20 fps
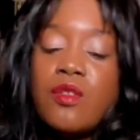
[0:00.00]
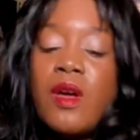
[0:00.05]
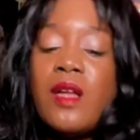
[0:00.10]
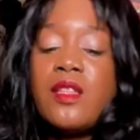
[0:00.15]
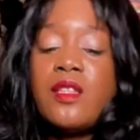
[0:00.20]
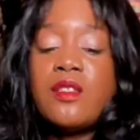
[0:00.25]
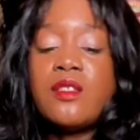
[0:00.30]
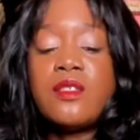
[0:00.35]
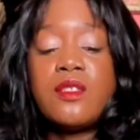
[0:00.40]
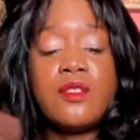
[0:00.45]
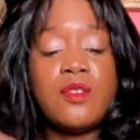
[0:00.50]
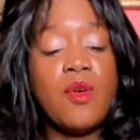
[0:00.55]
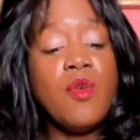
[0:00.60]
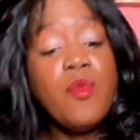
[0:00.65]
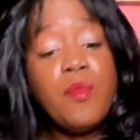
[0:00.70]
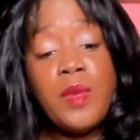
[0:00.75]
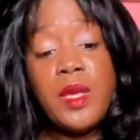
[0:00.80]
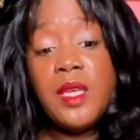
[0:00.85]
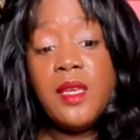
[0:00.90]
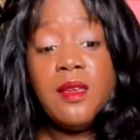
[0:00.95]
So you got this
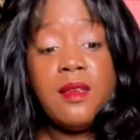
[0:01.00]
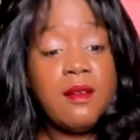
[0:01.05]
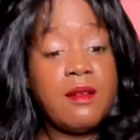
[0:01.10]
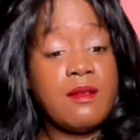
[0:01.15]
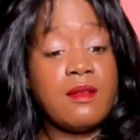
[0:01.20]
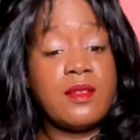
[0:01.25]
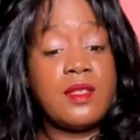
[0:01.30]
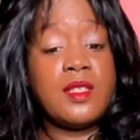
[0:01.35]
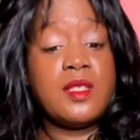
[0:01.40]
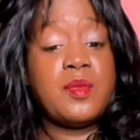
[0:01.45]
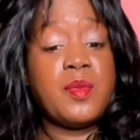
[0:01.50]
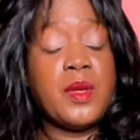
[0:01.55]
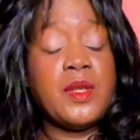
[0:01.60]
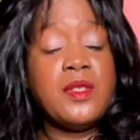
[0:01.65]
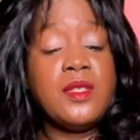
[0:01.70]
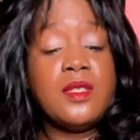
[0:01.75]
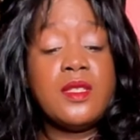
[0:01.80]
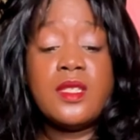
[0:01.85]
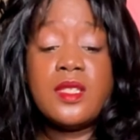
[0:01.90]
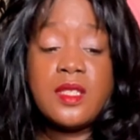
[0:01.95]
soulmate here. This
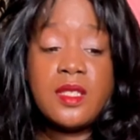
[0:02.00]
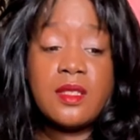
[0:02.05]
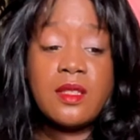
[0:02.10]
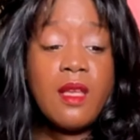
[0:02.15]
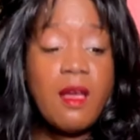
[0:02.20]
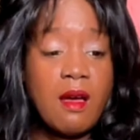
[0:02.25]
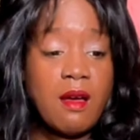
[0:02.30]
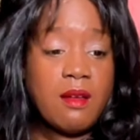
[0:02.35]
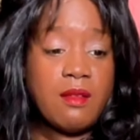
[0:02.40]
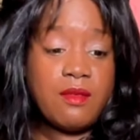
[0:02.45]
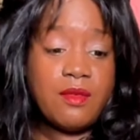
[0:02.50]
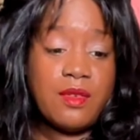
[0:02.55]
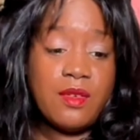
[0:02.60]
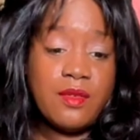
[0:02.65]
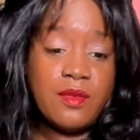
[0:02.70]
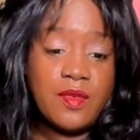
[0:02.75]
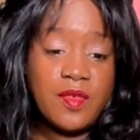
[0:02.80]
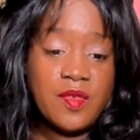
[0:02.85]
person is in love.